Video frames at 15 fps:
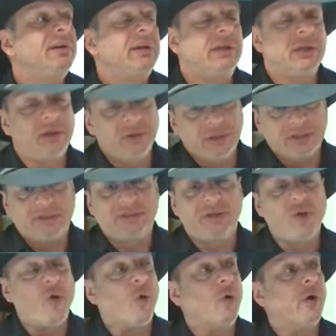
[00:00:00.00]
illness,
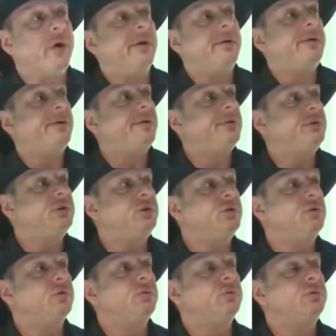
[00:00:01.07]
or do
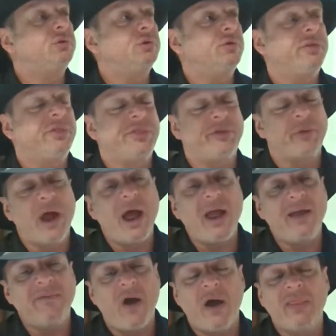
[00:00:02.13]
you
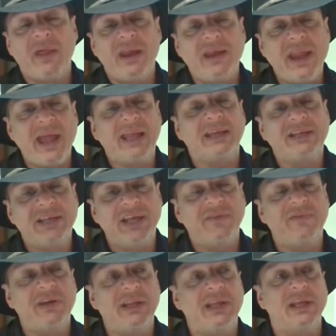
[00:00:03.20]
thrive on the
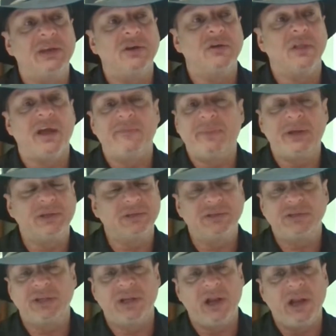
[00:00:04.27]
negativity in your life? Because
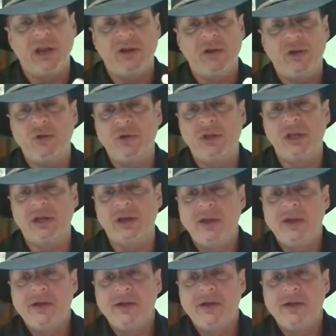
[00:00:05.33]
listen, you can